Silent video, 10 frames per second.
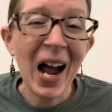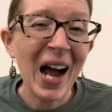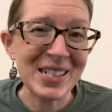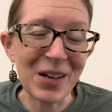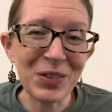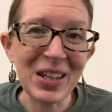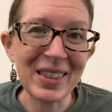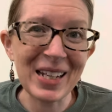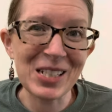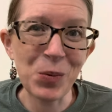I definitely
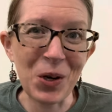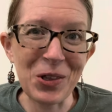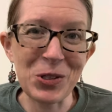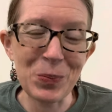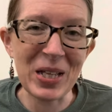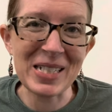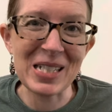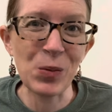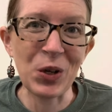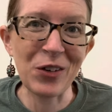think it's one of those
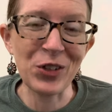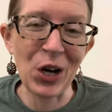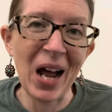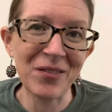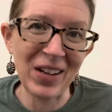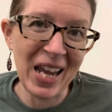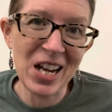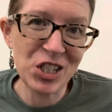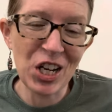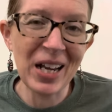places where if you're on
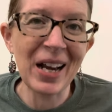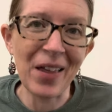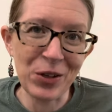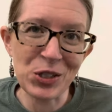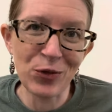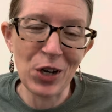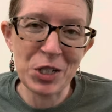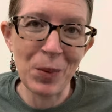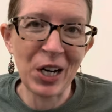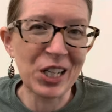vacation and there's a
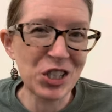Fresh Market,